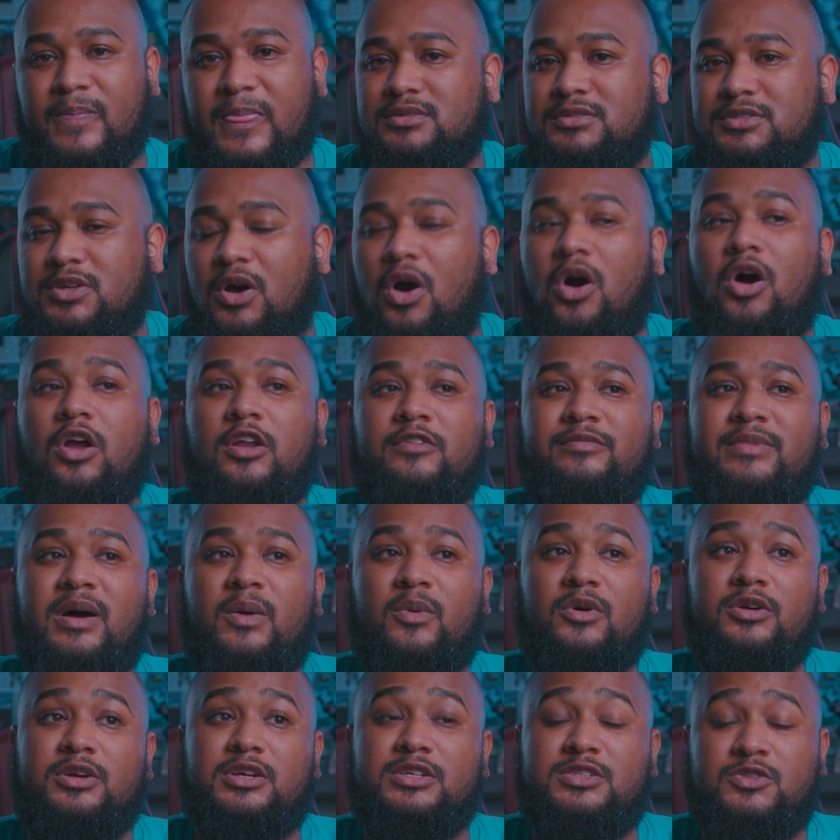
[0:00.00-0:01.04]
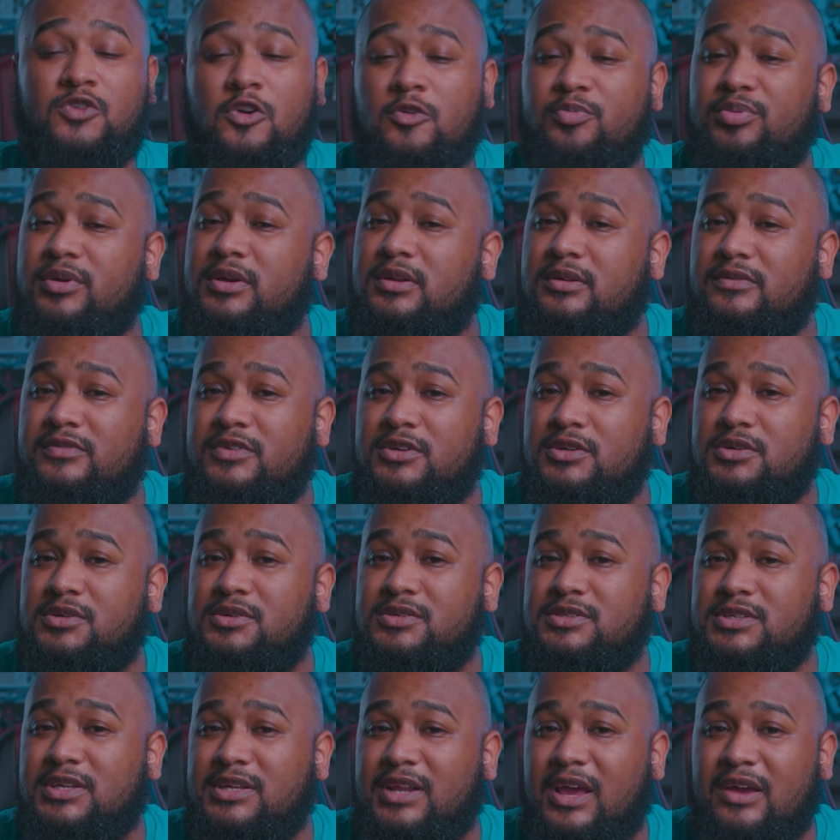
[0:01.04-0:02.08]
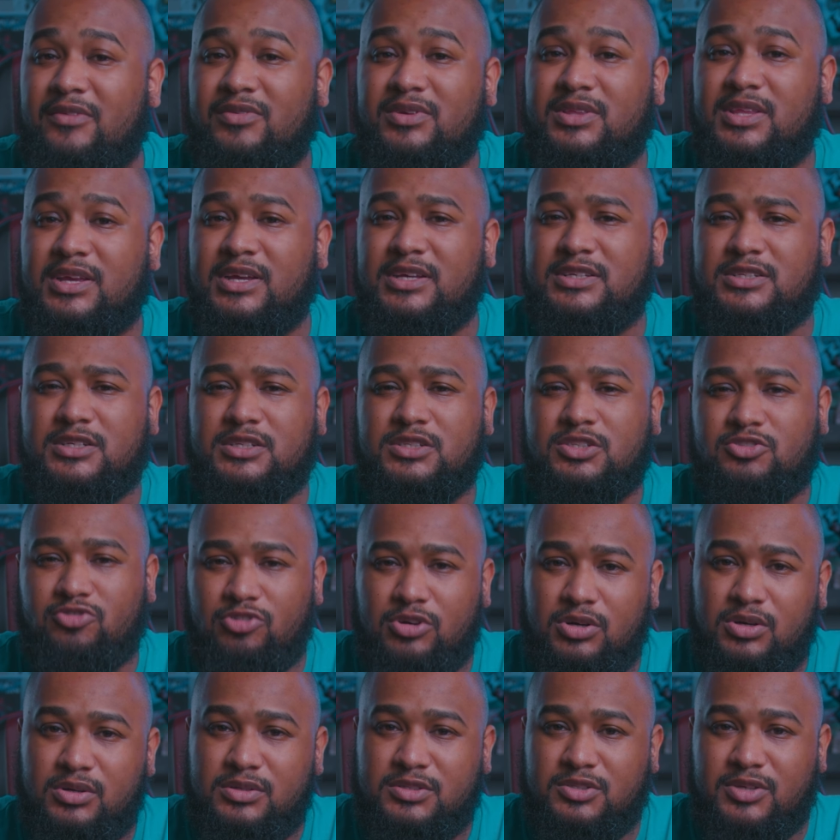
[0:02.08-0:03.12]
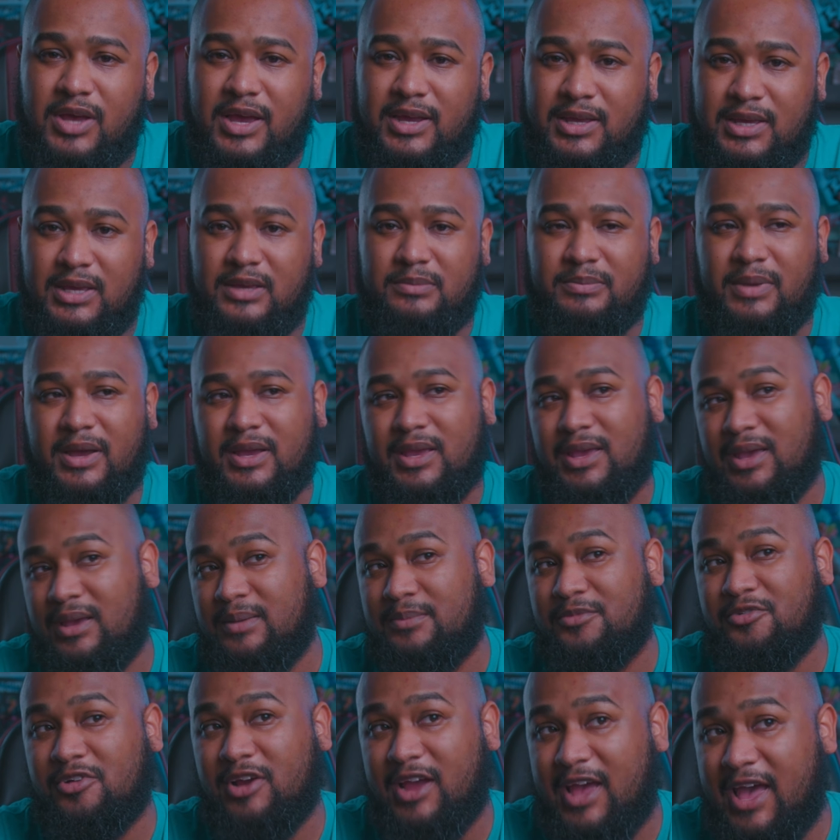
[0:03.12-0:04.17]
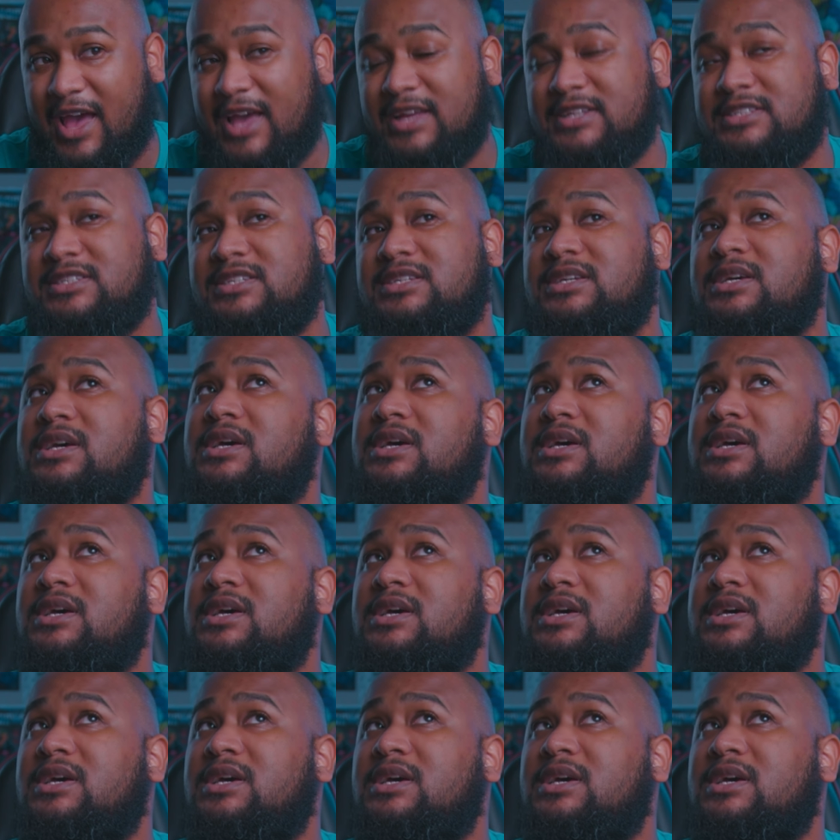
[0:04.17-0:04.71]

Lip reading: So all of my work is corporate interviews and everything is controlled, so I keep my camera at